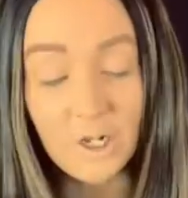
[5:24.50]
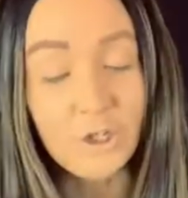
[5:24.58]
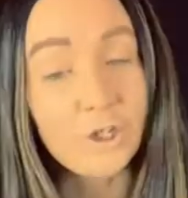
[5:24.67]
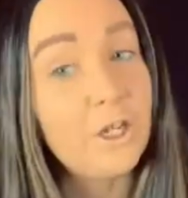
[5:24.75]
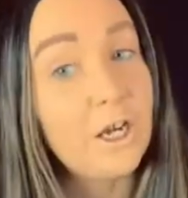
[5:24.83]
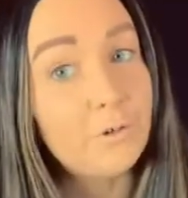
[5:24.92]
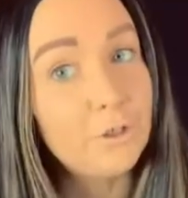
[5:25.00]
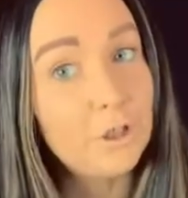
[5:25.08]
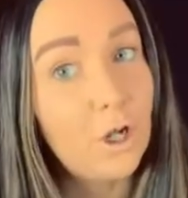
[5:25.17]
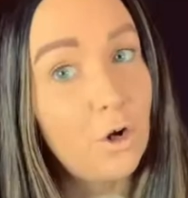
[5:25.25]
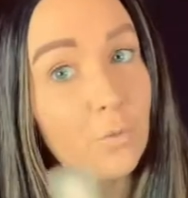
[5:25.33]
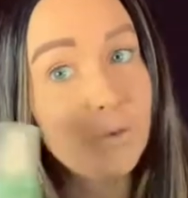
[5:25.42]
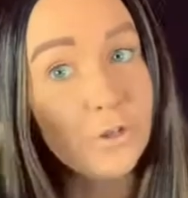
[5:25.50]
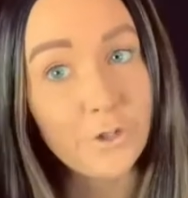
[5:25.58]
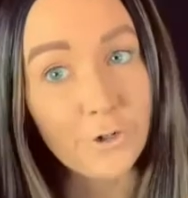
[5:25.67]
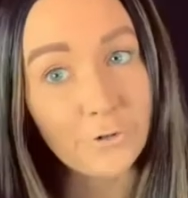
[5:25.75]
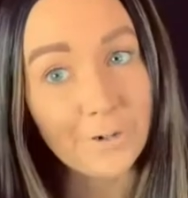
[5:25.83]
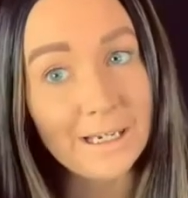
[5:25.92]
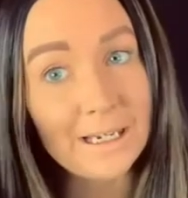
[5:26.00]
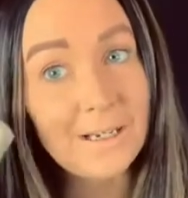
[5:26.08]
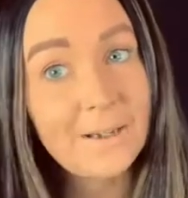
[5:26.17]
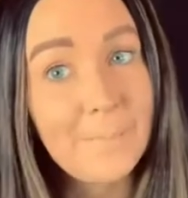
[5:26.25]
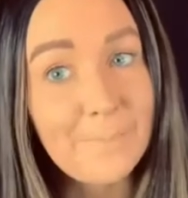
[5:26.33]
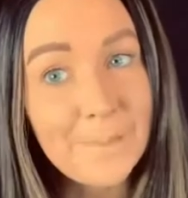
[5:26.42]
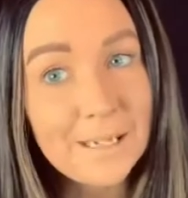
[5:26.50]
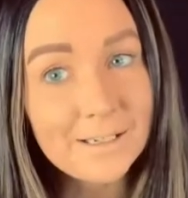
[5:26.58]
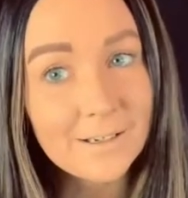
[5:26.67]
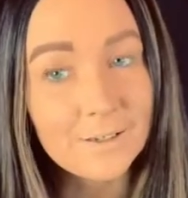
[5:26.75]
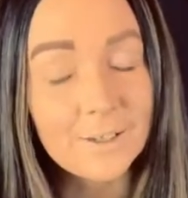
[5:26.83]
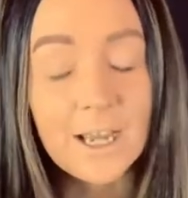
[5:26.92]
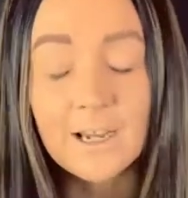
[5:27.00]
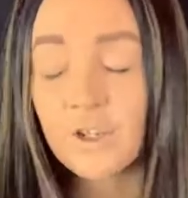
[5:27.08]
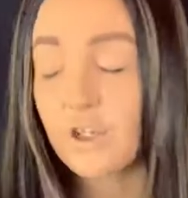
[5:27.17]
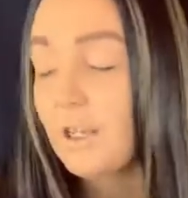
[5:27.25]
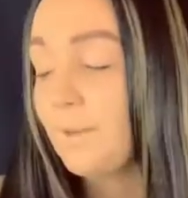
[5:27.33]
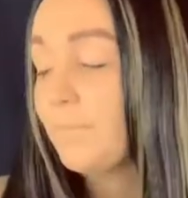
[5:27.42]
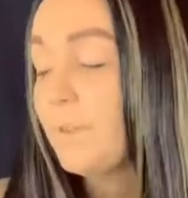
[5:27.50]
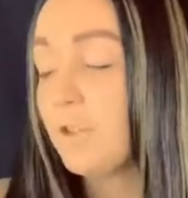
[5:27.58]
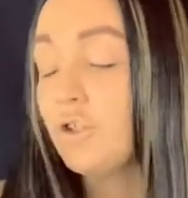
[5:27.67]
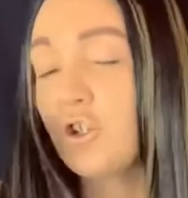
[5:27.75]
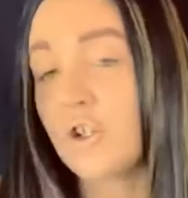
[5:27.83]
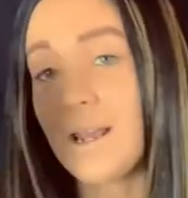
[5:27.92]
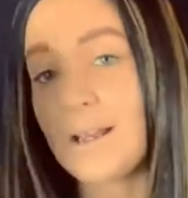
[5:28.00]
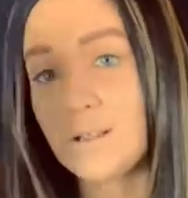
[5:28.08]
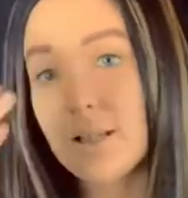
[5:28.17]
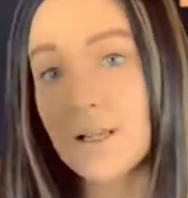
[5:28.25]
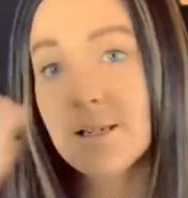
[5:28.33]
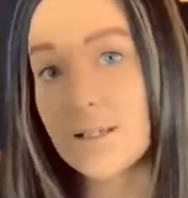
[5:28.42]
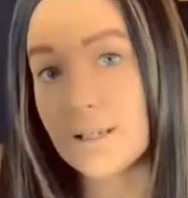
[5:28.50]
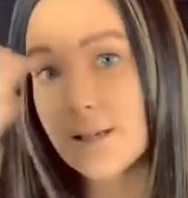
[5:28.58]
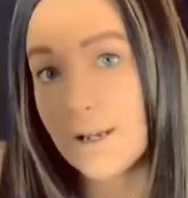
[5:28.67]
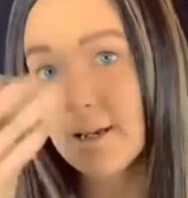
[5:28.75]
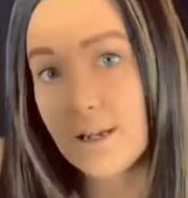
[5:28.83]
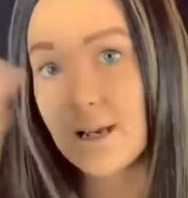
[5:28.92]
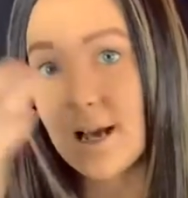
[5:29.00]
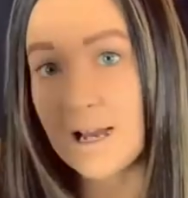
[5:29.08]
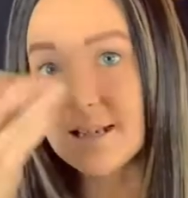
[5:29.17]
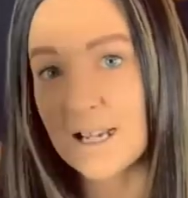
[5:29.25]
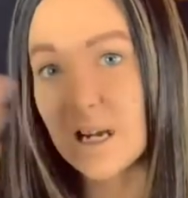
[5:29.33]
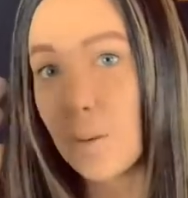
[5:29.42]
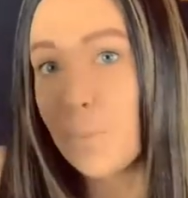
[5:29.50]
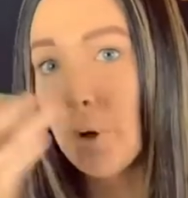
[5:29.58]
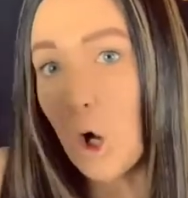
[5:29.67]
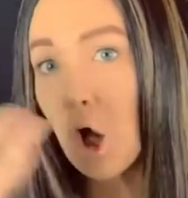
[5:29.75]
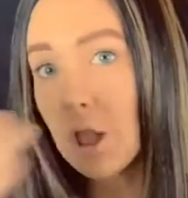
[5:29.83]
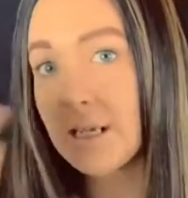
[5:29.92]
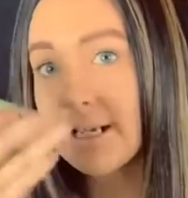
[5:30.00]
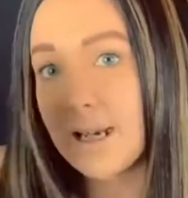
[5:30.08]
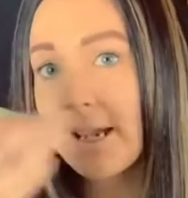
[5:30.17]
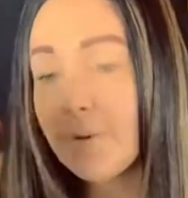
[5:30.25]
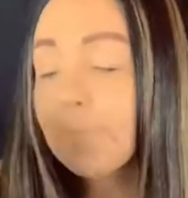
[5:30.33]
to go along with the green mint collection, you shake this, has like a ball in it.